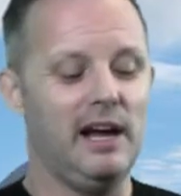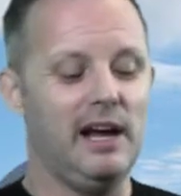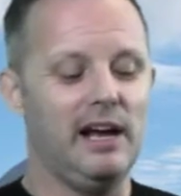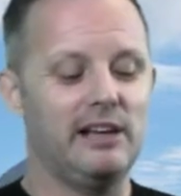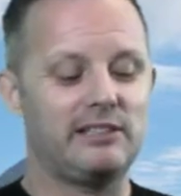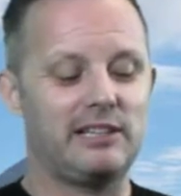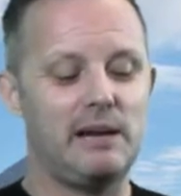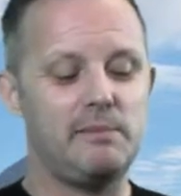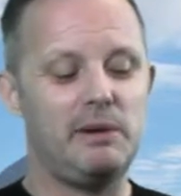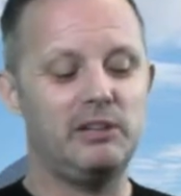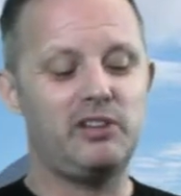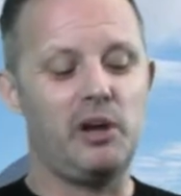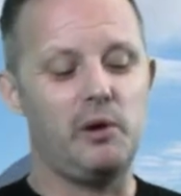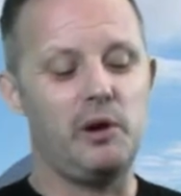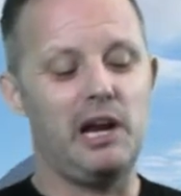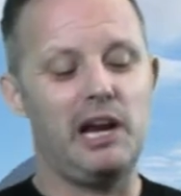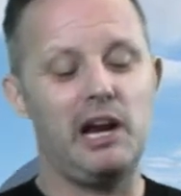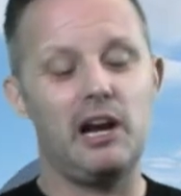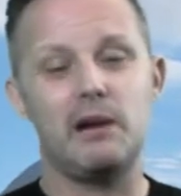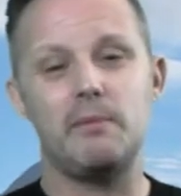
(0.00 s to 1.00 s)
So let me tell you
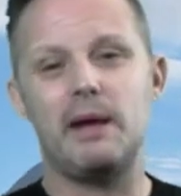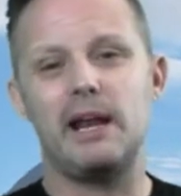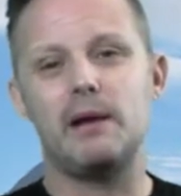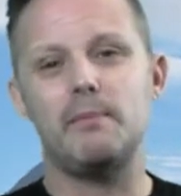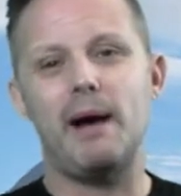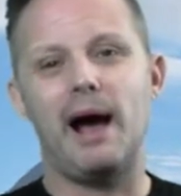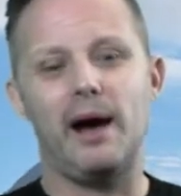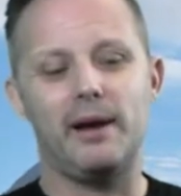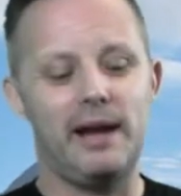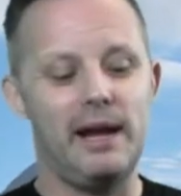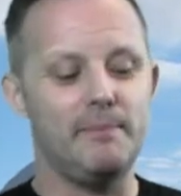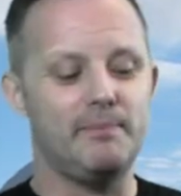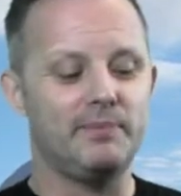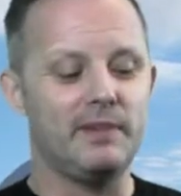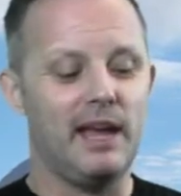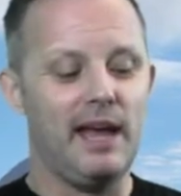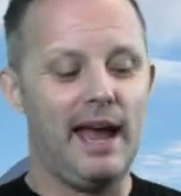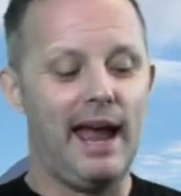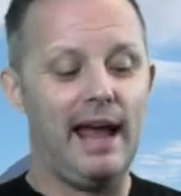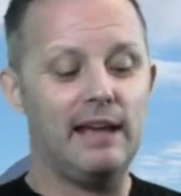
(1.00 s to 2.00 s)
a little bit about it.
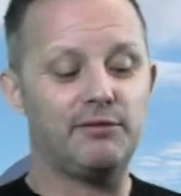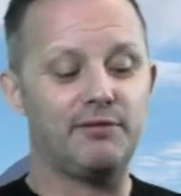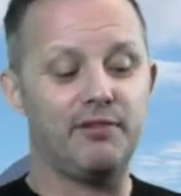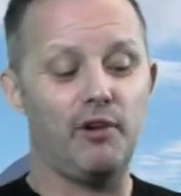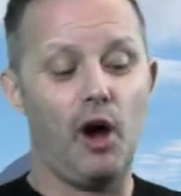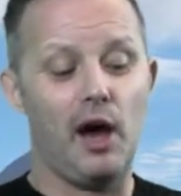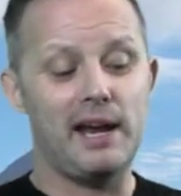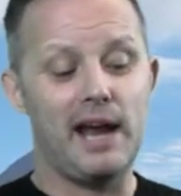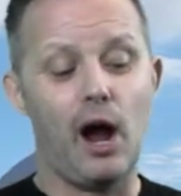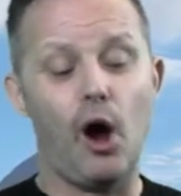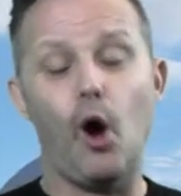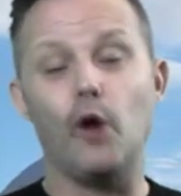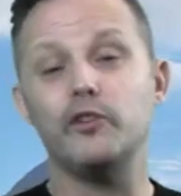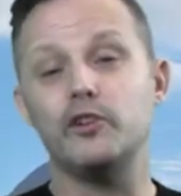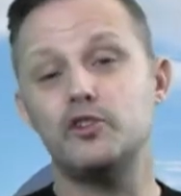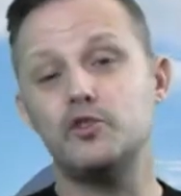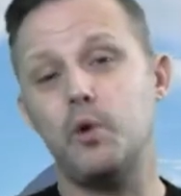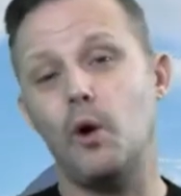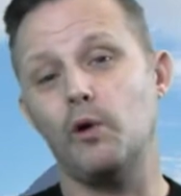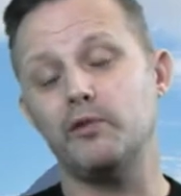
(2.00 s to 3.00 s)
It's flying out on the
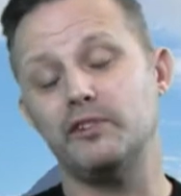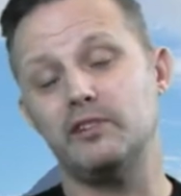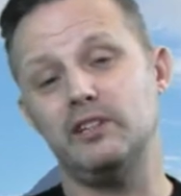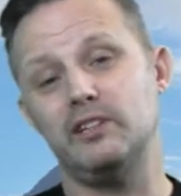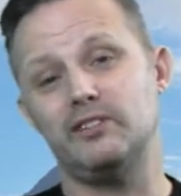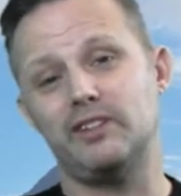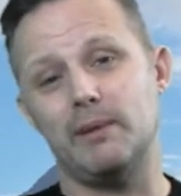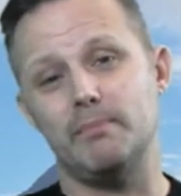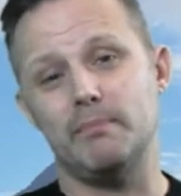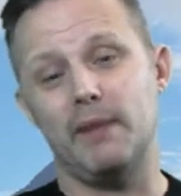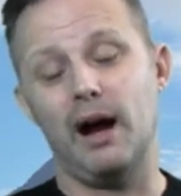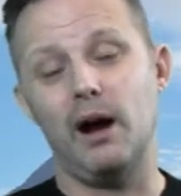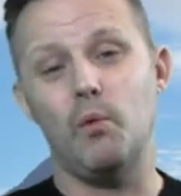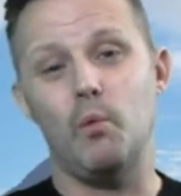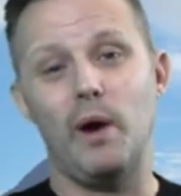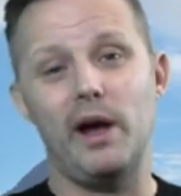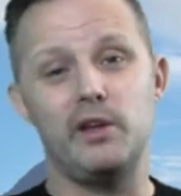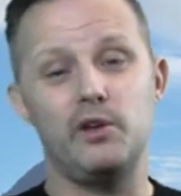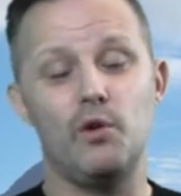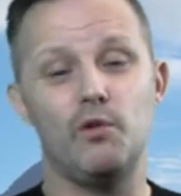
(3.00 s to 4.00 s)
12th of December,
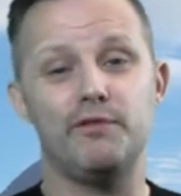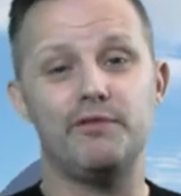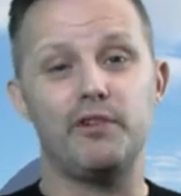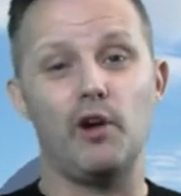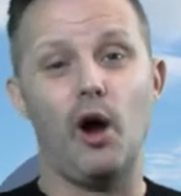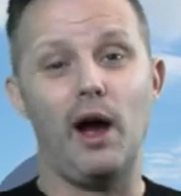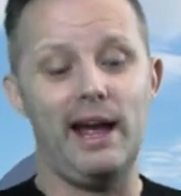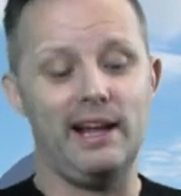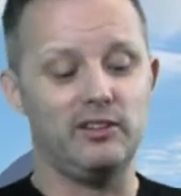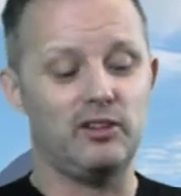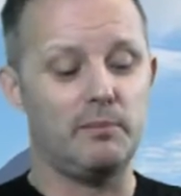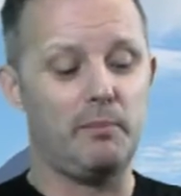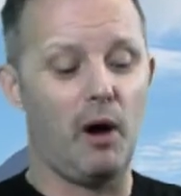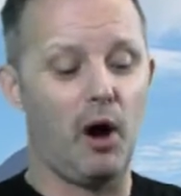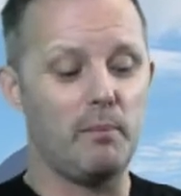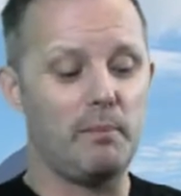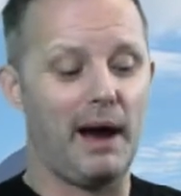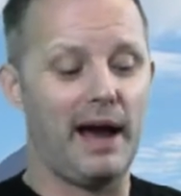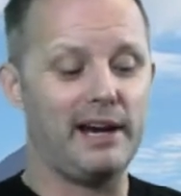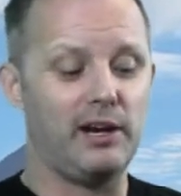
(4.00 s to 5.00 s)
where you'll fly into
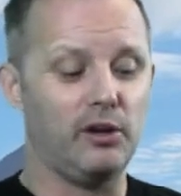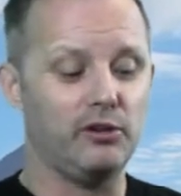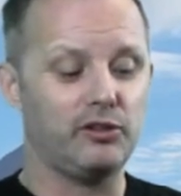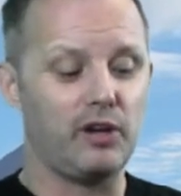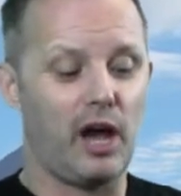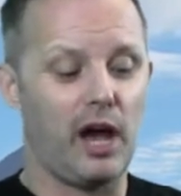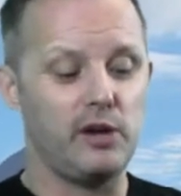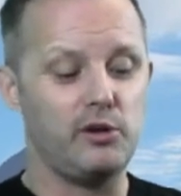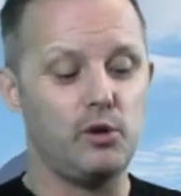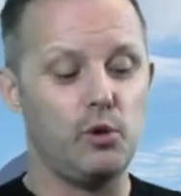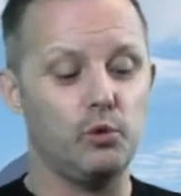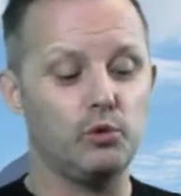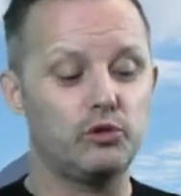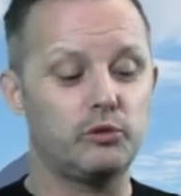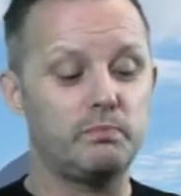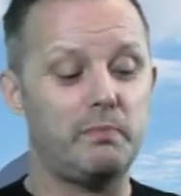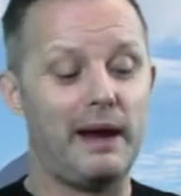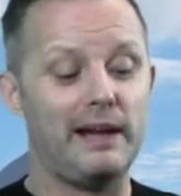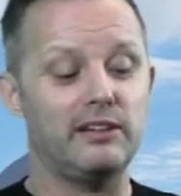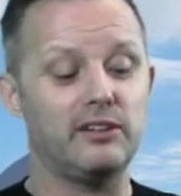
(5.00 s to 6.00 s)
Barbados and you'll
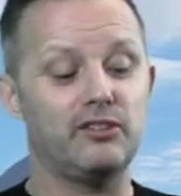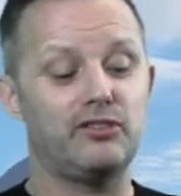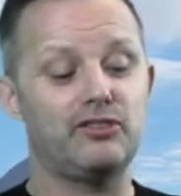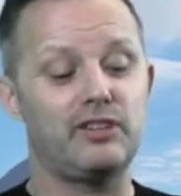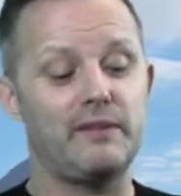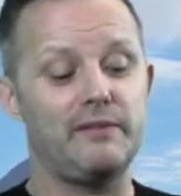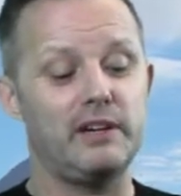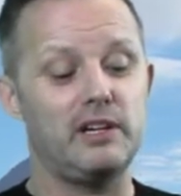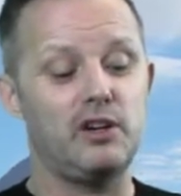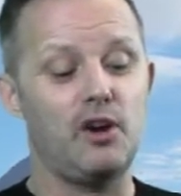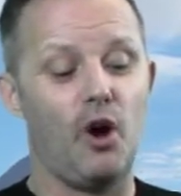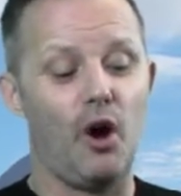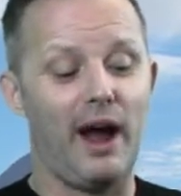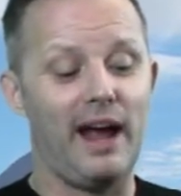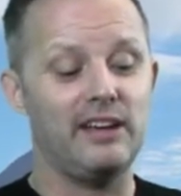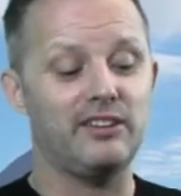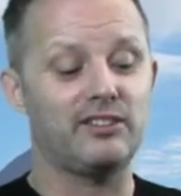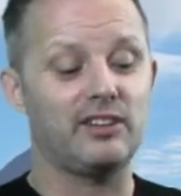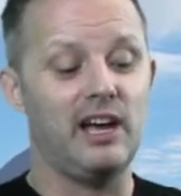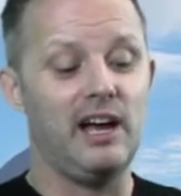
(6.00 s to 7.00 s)
spend 7
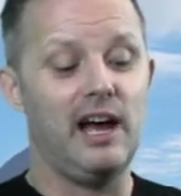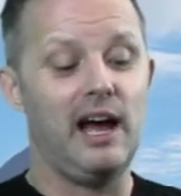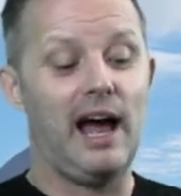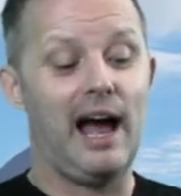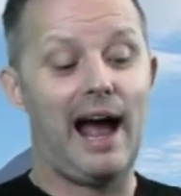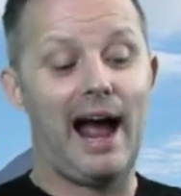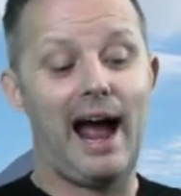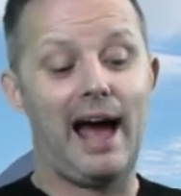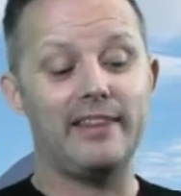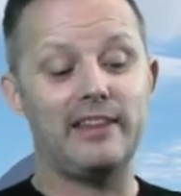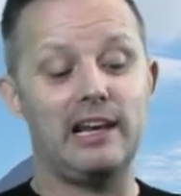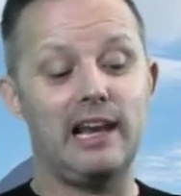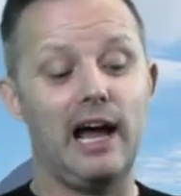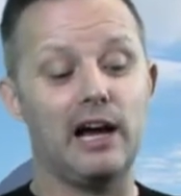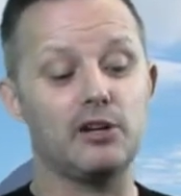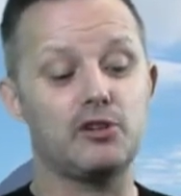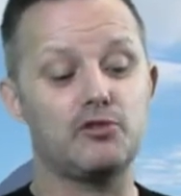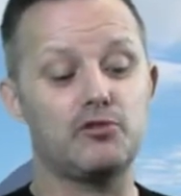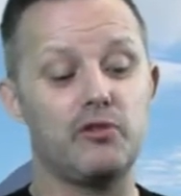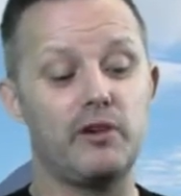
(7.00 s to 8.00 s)
nights at the
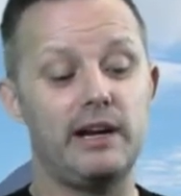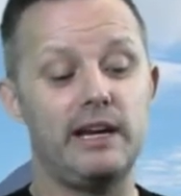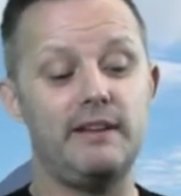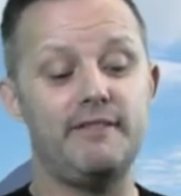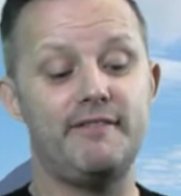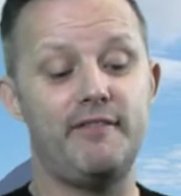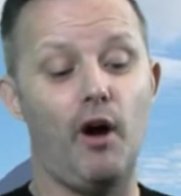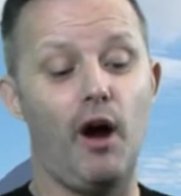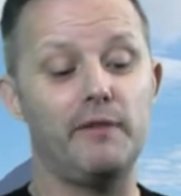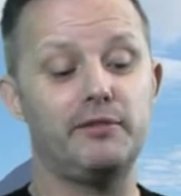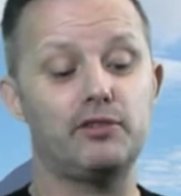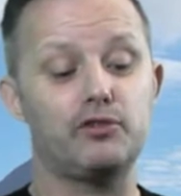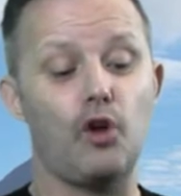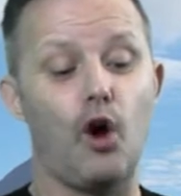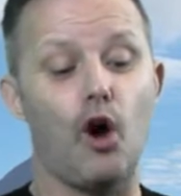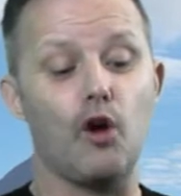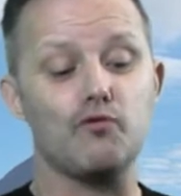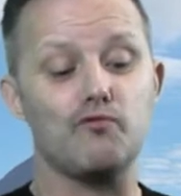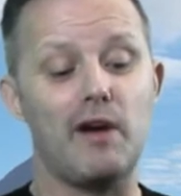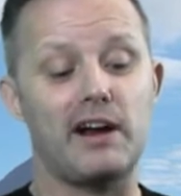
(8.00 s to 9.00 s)
luxury
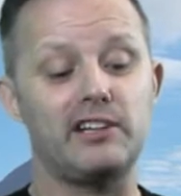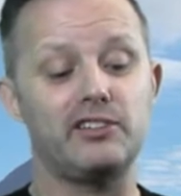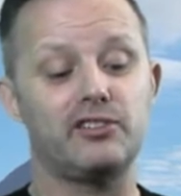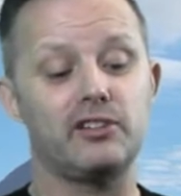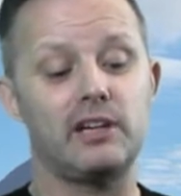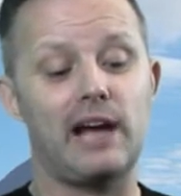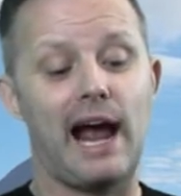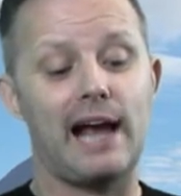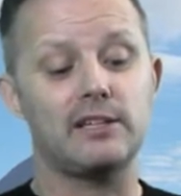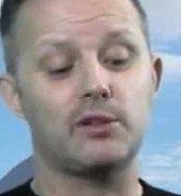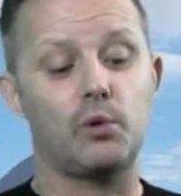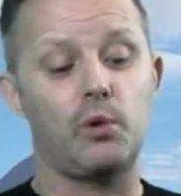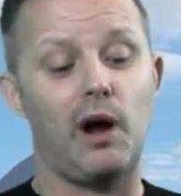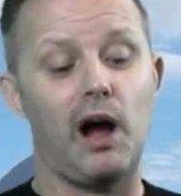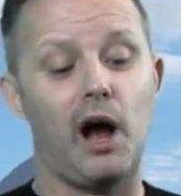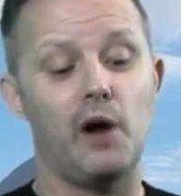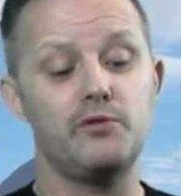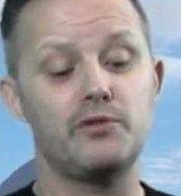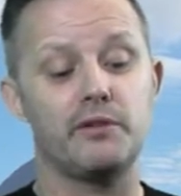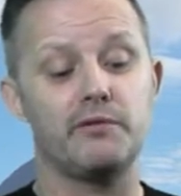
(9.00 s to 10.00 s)
5-star Radisson Attica
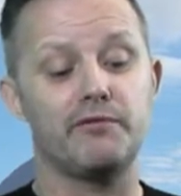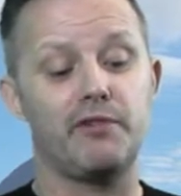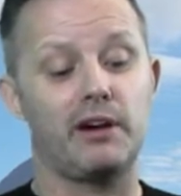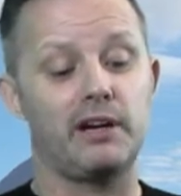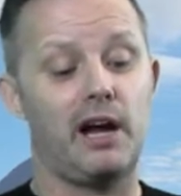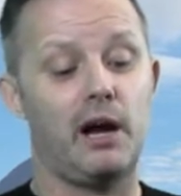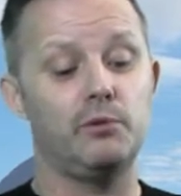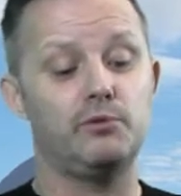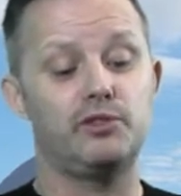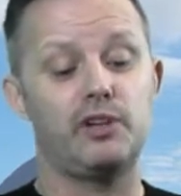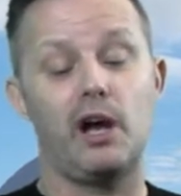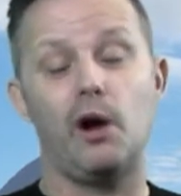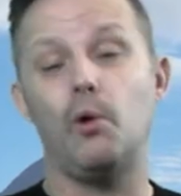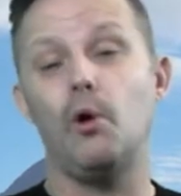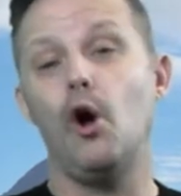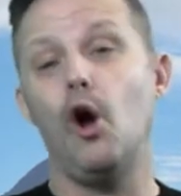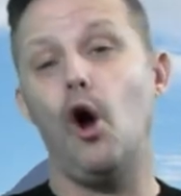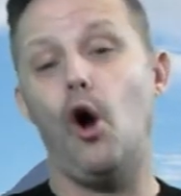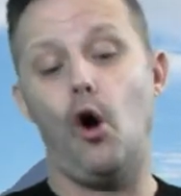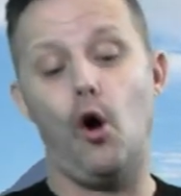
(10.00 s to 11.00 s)
Oceanfront Hotel
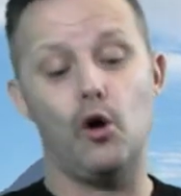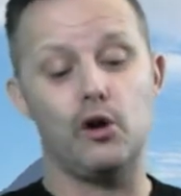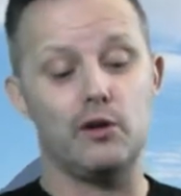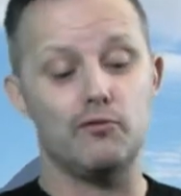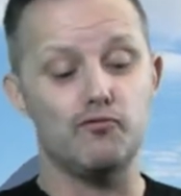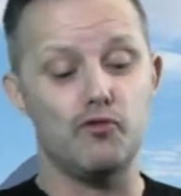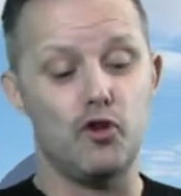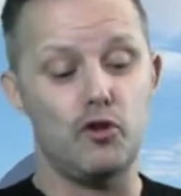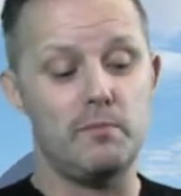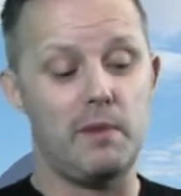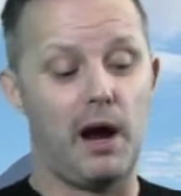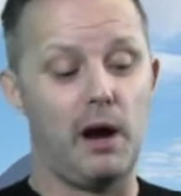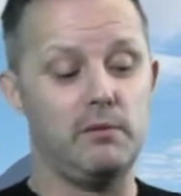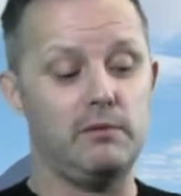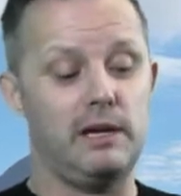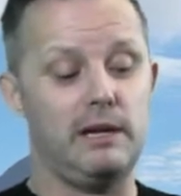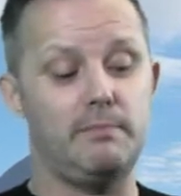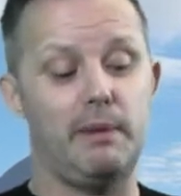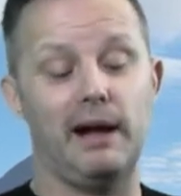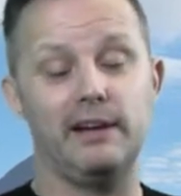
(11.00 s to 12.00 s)
on a room
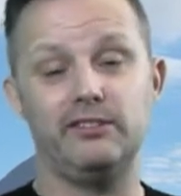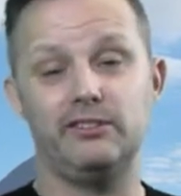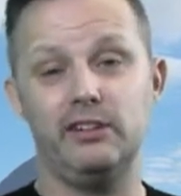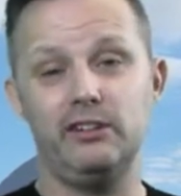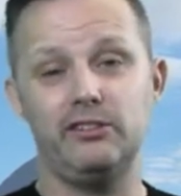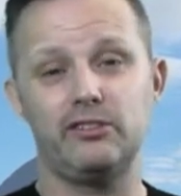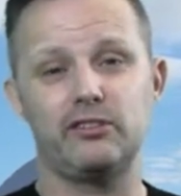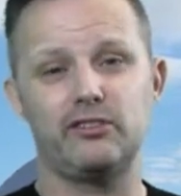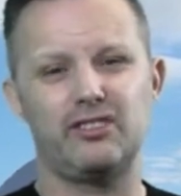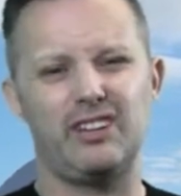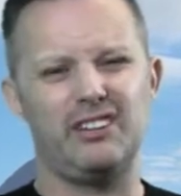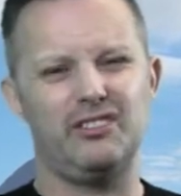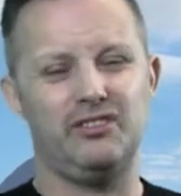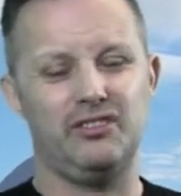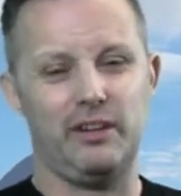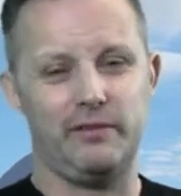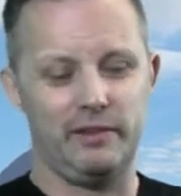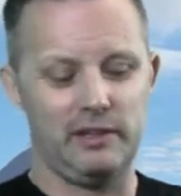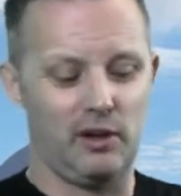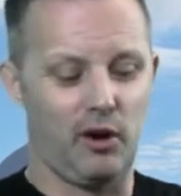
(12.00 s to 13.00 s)
only basis. So that's
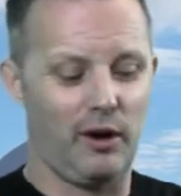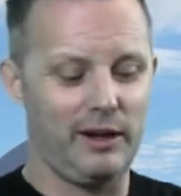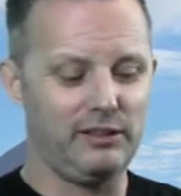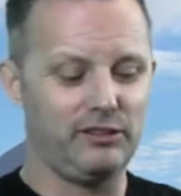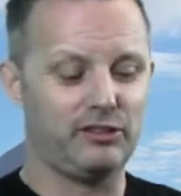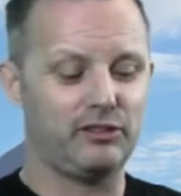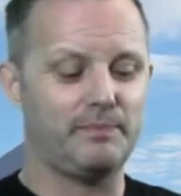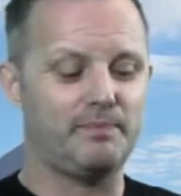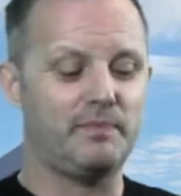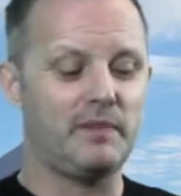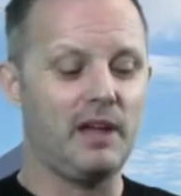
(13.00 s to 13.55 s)
7 nights.